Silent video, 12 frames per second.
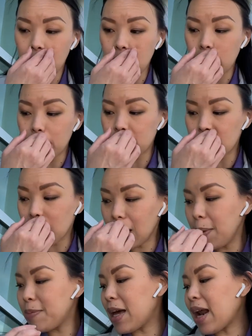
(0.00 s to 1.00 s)
There is a
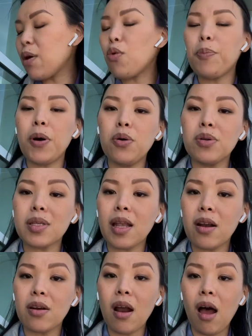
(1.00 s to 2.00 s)
clip that I will post
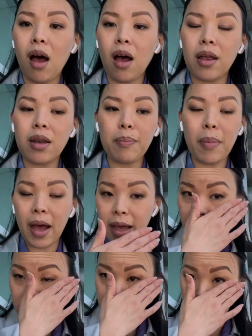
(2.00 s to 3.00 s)
later on my
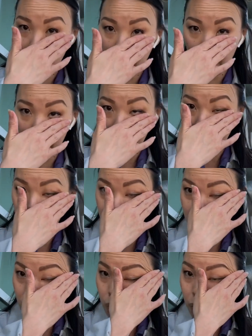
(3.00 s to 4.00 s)
Instagram. I think I
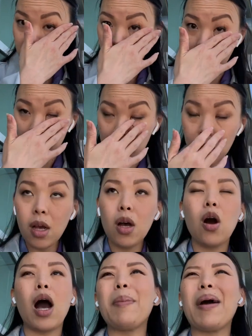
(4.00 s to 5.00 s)
can do it reels.
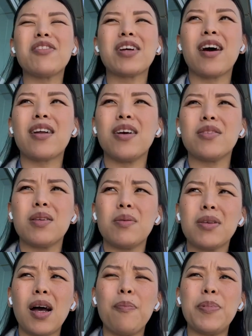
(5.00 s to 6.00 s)
I might have to cut it
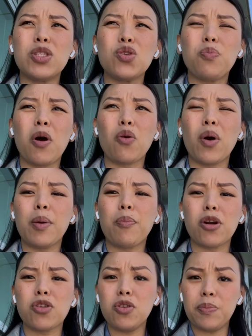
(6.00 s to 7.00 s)
up into part 1 and
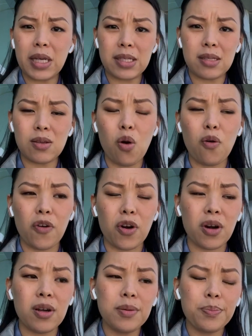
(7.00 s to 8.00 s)
part 2 because it's
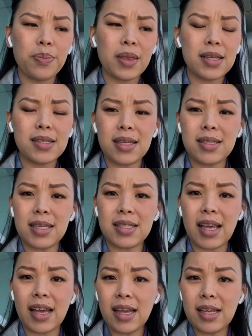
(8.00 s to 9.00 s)
over 60
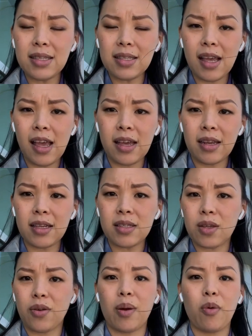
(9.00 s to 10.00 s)
seconds, and
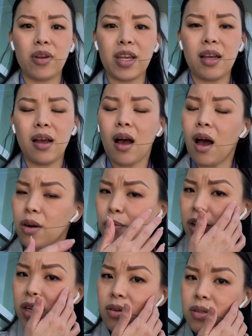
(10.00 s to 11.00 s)
Instagram only on
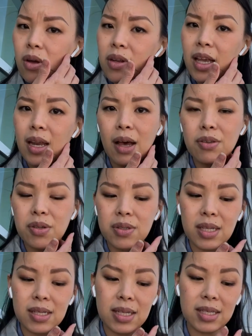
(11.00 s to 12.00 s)
reels only allows you
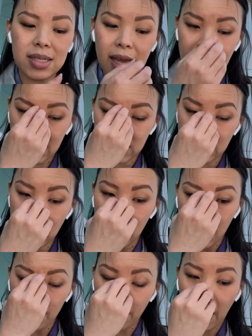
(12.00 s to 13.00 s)
60 seconds.
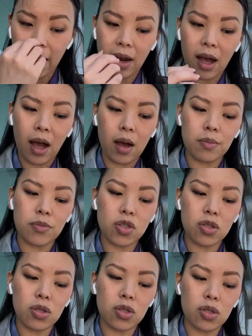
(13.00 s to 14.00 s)
But
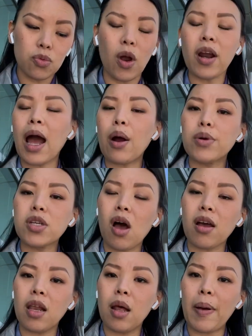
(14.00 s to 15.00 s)
Ron Howard
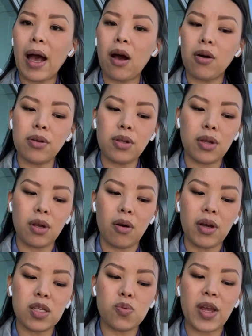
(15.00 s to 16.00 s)
talking about,
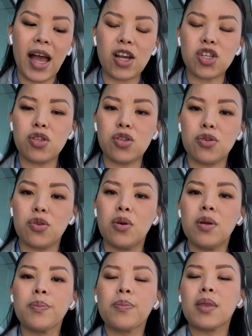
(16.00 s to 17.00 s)
his reaction to
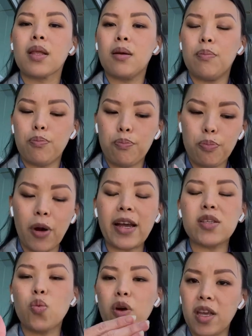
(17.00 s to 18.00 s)

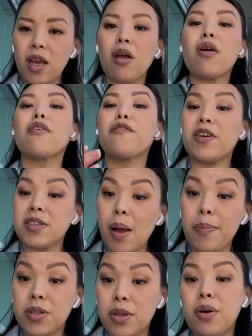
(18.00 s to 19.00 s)
Bryce working on her first
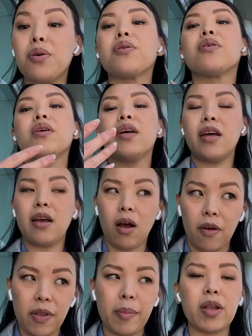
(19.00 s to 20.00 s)
episode
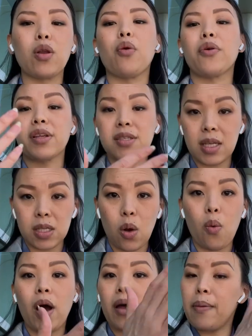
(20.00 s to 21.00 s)
of The Mandalorian
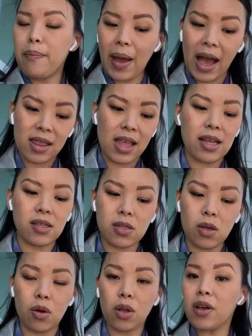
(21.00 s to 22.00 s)
season 1 back then.
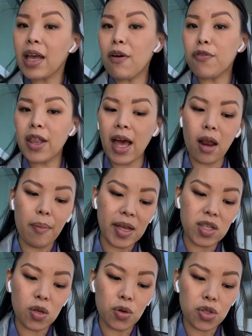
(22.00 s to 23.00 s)
So look out for that on
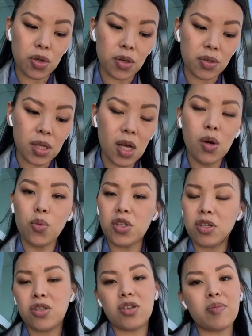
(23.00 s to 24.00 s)
my socials,
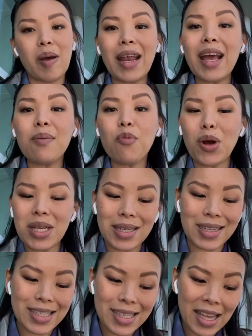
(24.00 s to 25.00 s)
which is just my name,
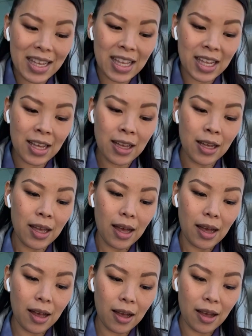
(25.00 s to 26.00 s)
Wendy Lee Zaney.
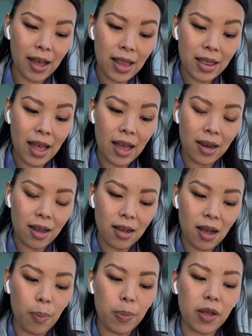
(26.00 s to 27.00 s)
And then a
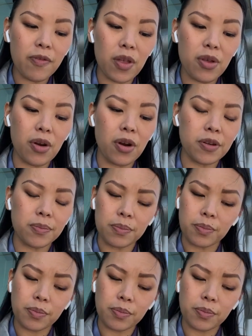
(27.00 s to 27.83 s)
couple of other